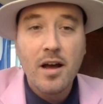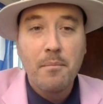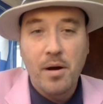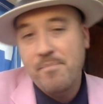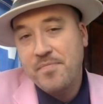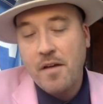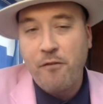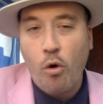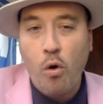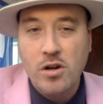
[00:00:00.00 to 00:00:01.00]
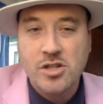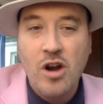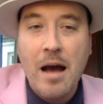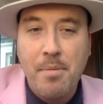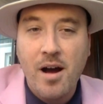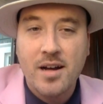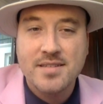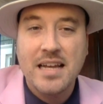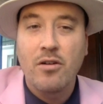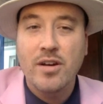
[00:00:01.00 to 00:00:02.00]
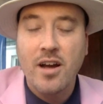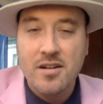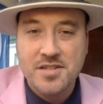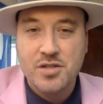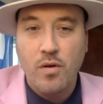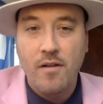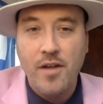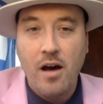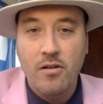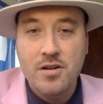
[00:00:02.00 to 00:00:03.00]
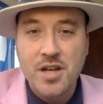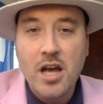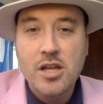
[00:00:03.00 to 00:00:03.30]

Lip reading: But four horse try box, that only costs you $12.